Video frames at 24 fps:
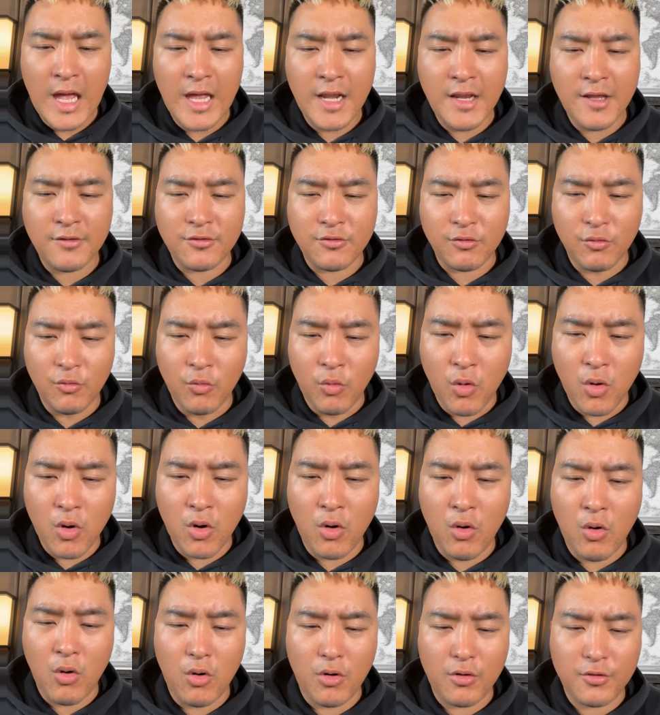And his
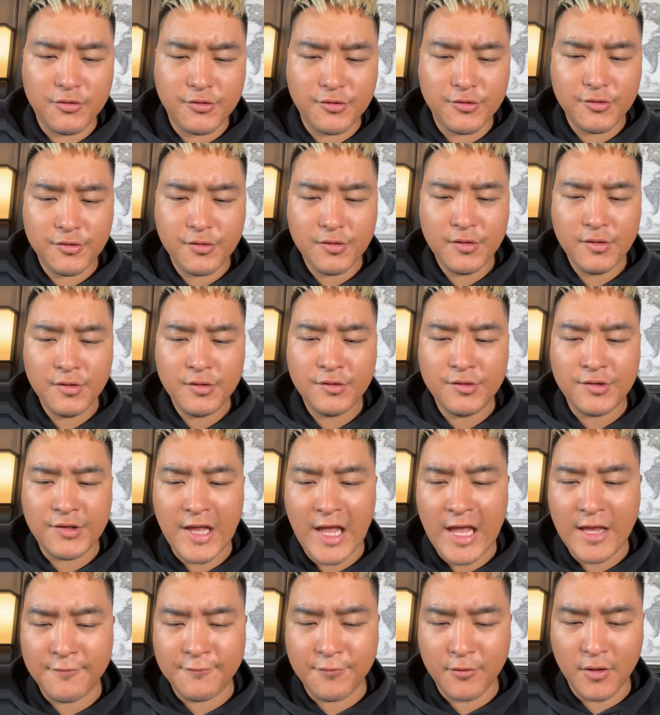war horse
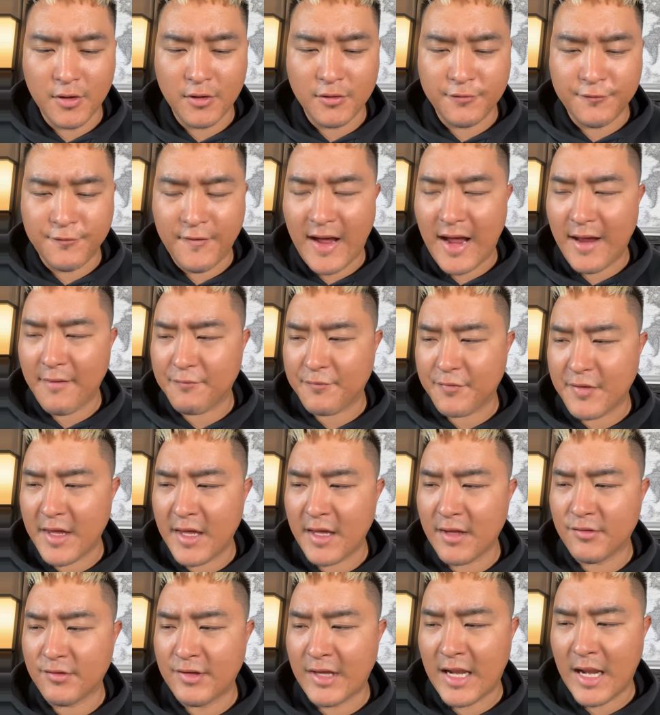stands for these 5
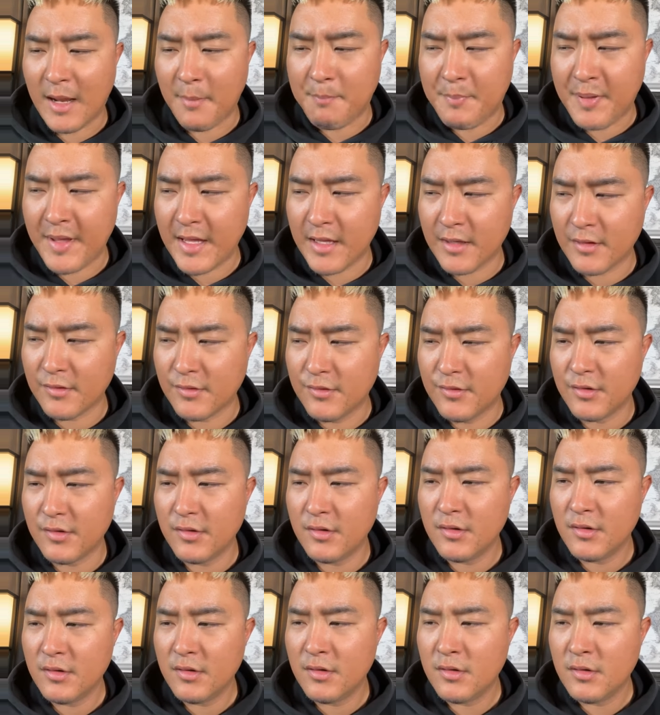things that I pinned
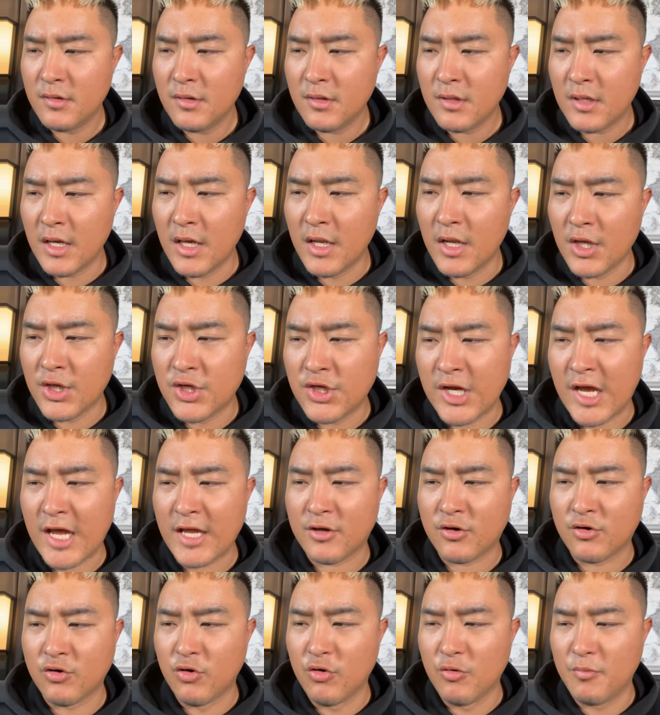in the
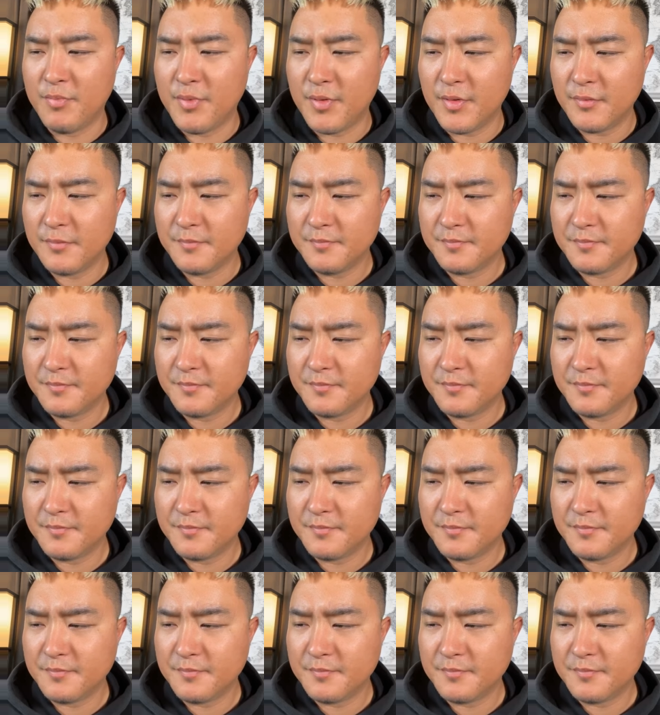chat group.